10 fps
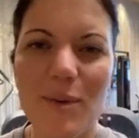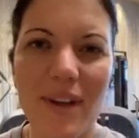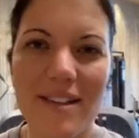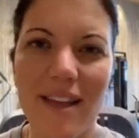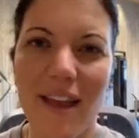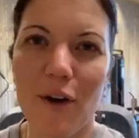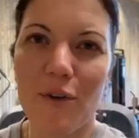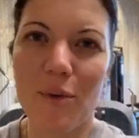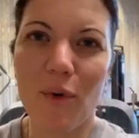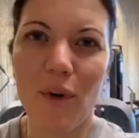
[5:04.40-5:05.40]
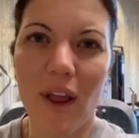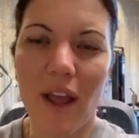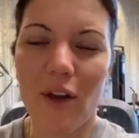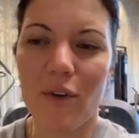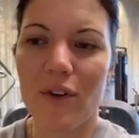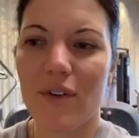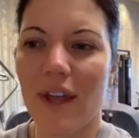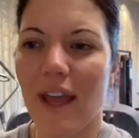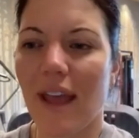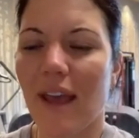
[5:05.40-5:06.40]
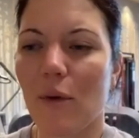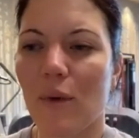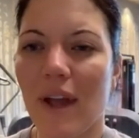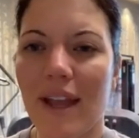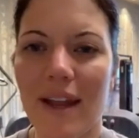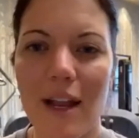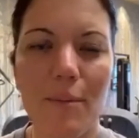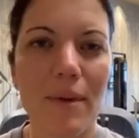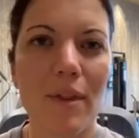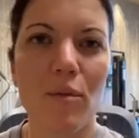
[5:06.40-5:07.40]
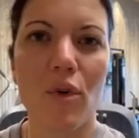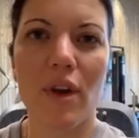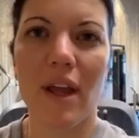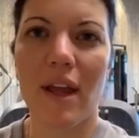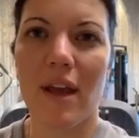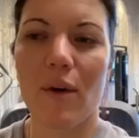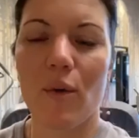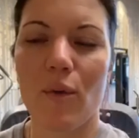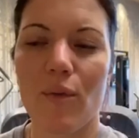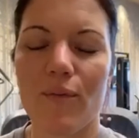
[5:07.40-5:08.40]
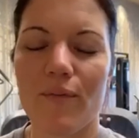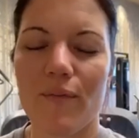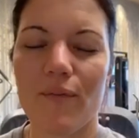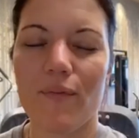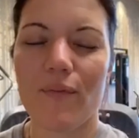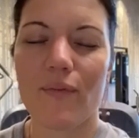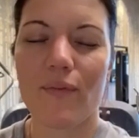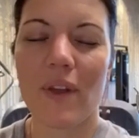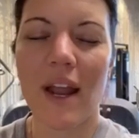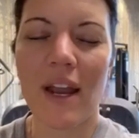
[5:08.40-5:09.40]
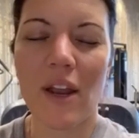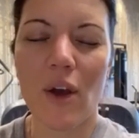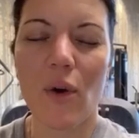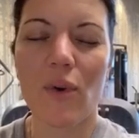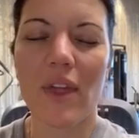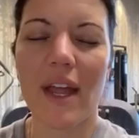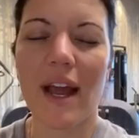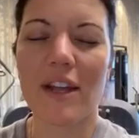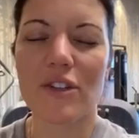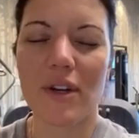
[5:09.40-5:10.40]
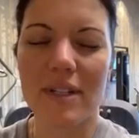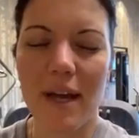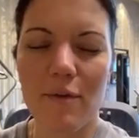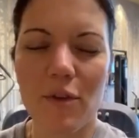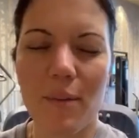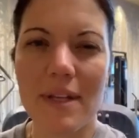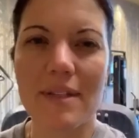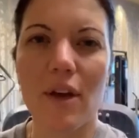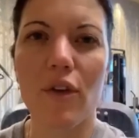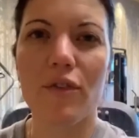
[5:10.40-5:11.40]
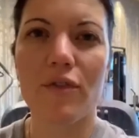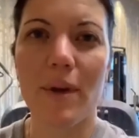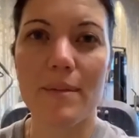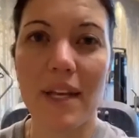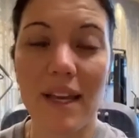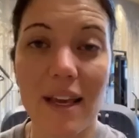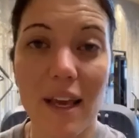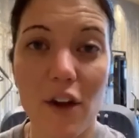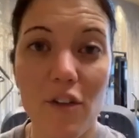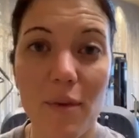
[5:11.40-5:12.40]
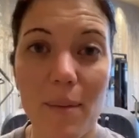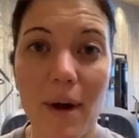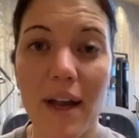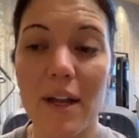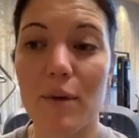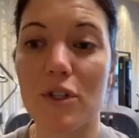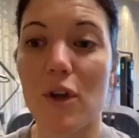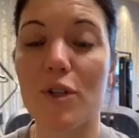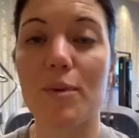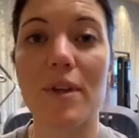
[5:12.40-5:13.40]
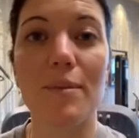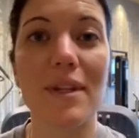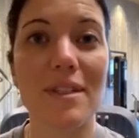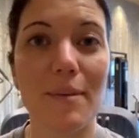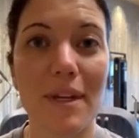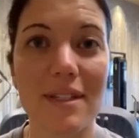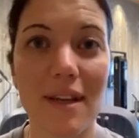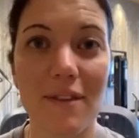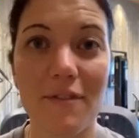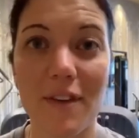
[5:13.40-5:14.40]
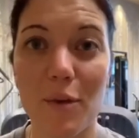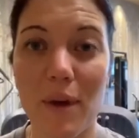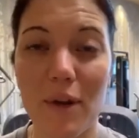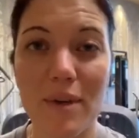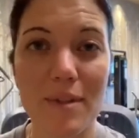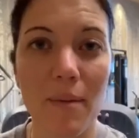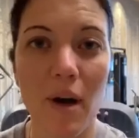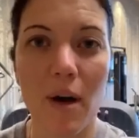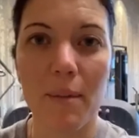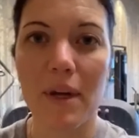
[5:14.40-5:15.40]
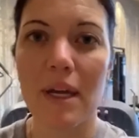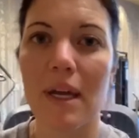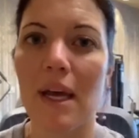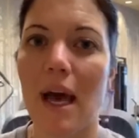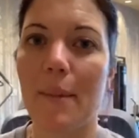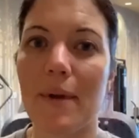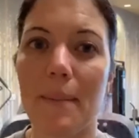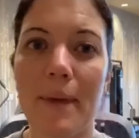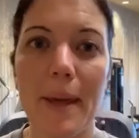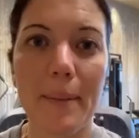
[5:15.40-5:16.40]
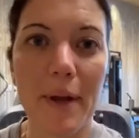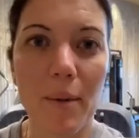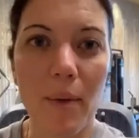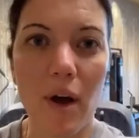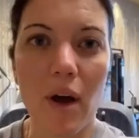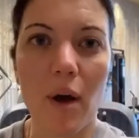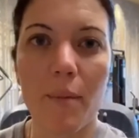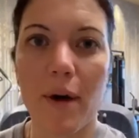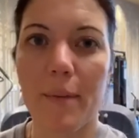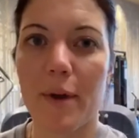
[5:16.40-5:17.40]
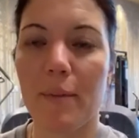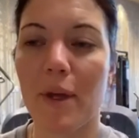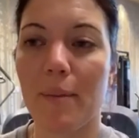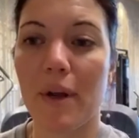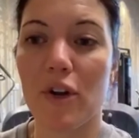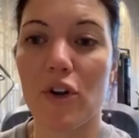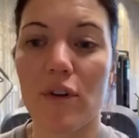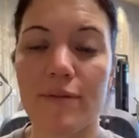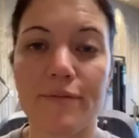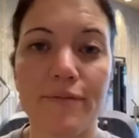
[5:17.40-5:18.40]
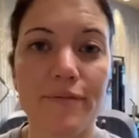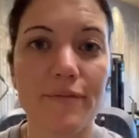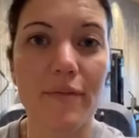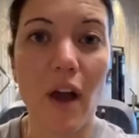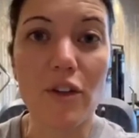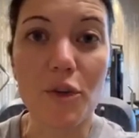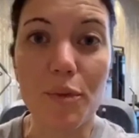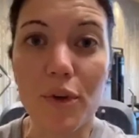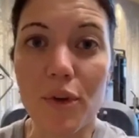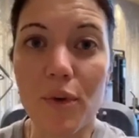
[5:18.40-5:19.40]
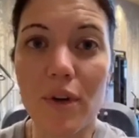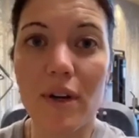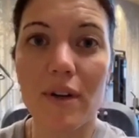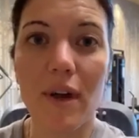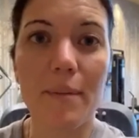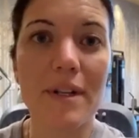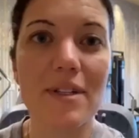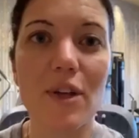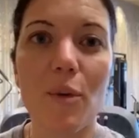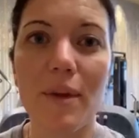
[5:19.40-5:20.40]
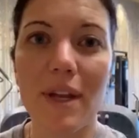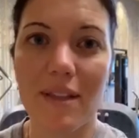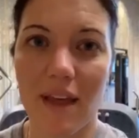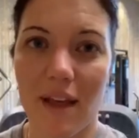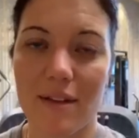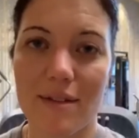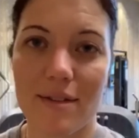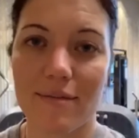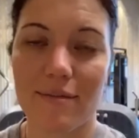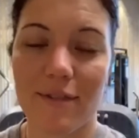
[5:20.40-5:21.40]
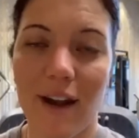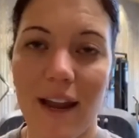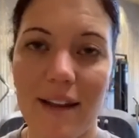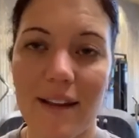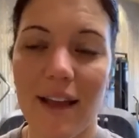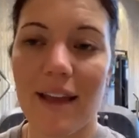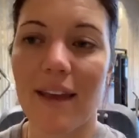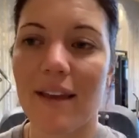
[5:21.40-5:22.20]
just want to say, on your morning, on your day, when I get up in the morning and I know that I took time for myself, I'm taking care of my body, which ultimately means I'm going to feel better as a mom, I'm going to be a better mom, I'm going to be a better entrepreneur, I mean so many things, right? Like,